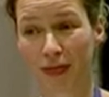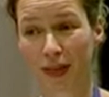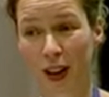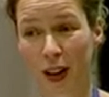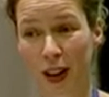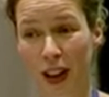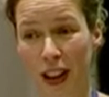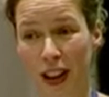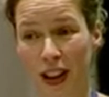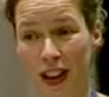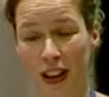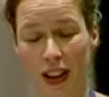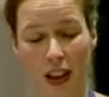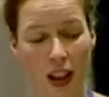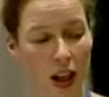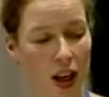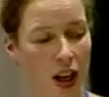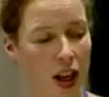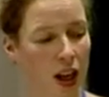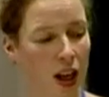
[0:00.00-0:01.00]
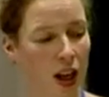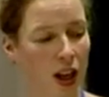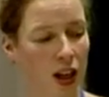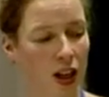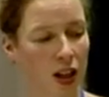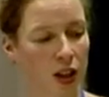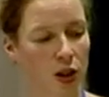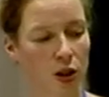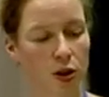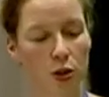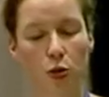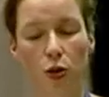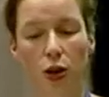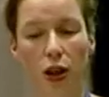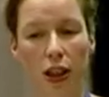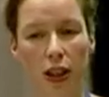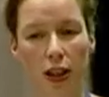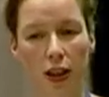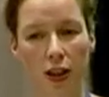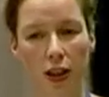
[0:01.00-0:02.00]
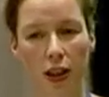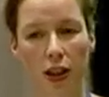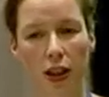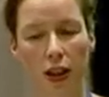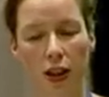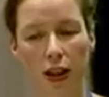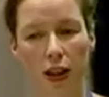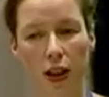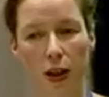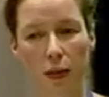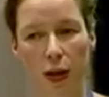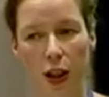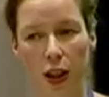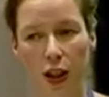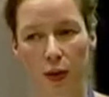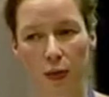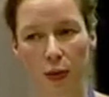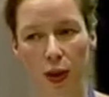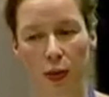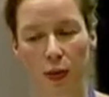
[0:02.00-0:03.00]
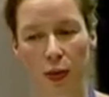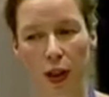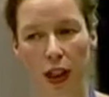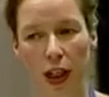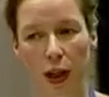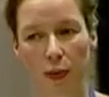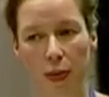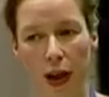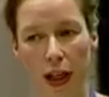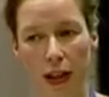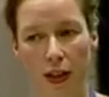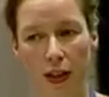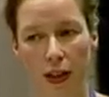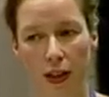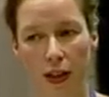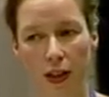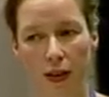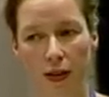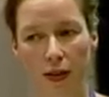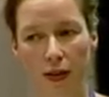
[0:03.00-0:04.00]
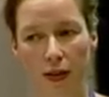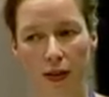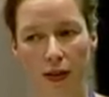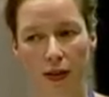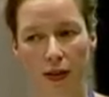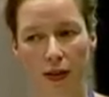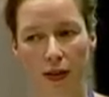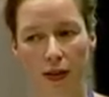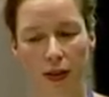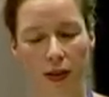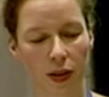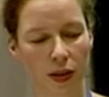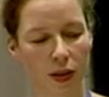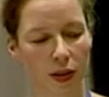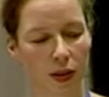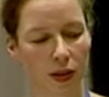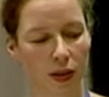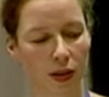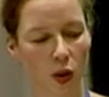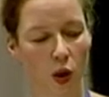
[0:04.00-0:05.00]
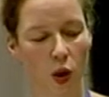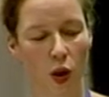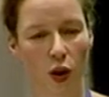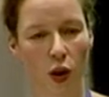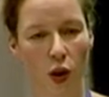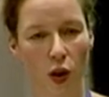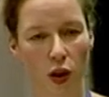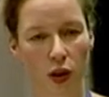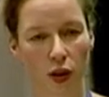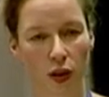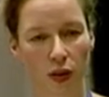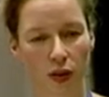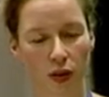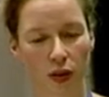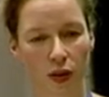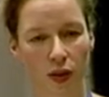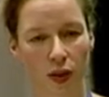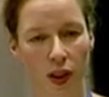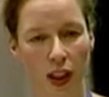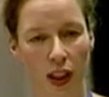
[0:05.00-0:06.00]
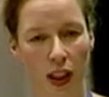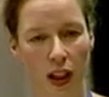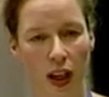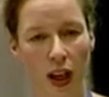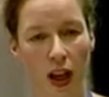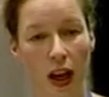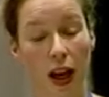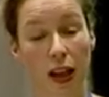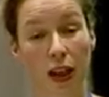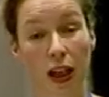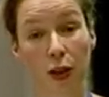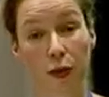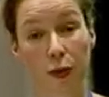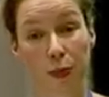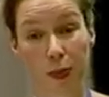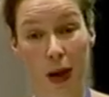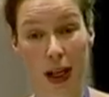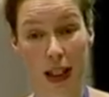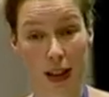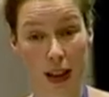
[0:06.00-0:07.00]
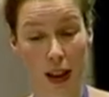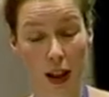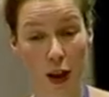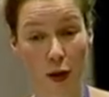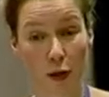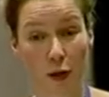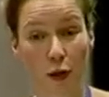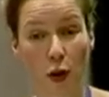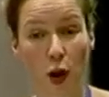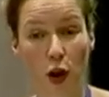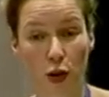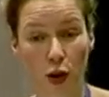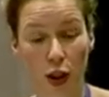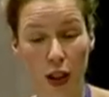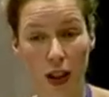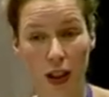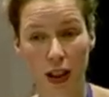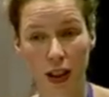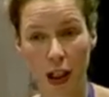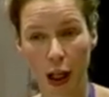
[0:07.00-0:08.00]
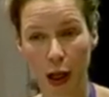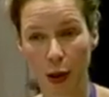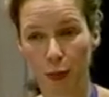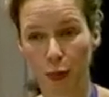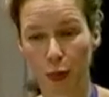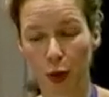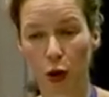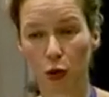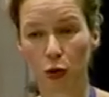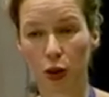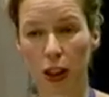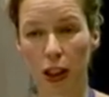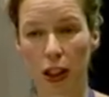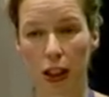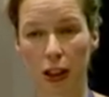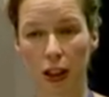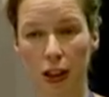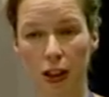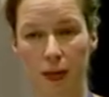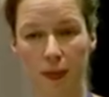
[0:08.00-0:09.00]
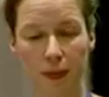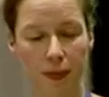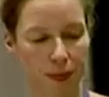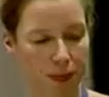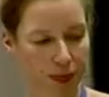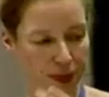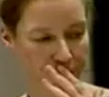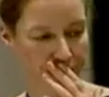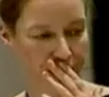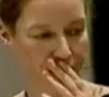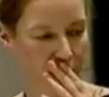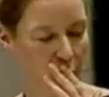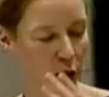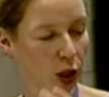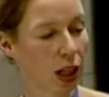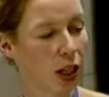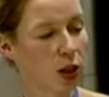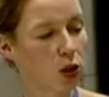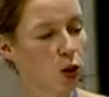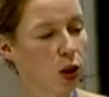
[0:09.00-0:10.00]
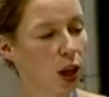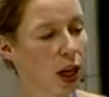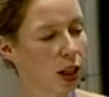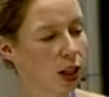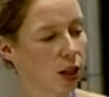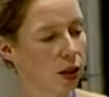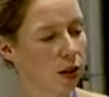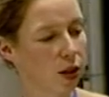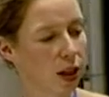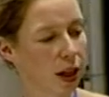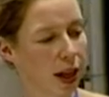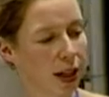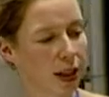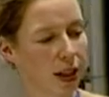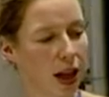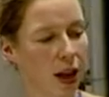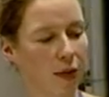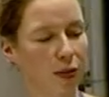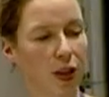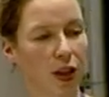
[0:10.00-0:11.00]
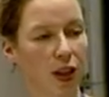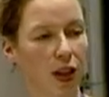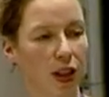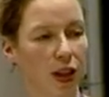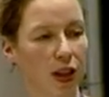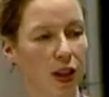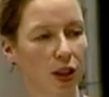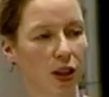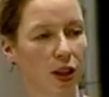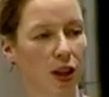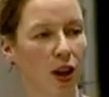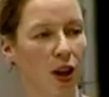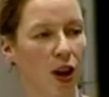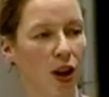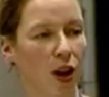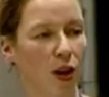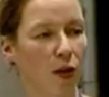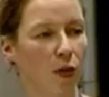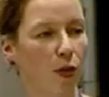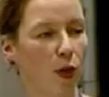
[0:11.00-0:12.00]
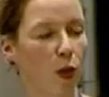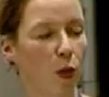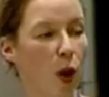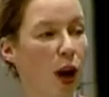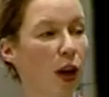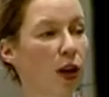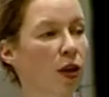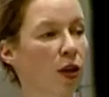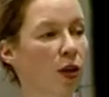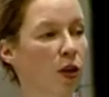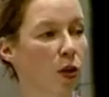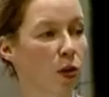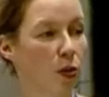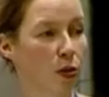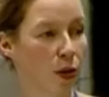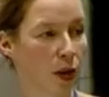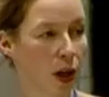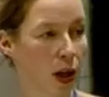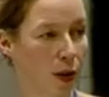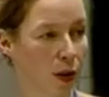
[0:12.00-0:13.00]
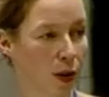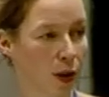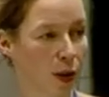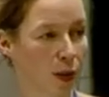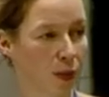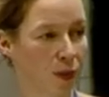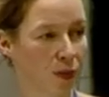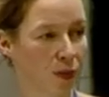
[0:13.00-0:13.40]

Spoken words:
Okay? So do I see that my symptoms get better or not? And that basically follows the same process. So they try to collect evidence for one or the other.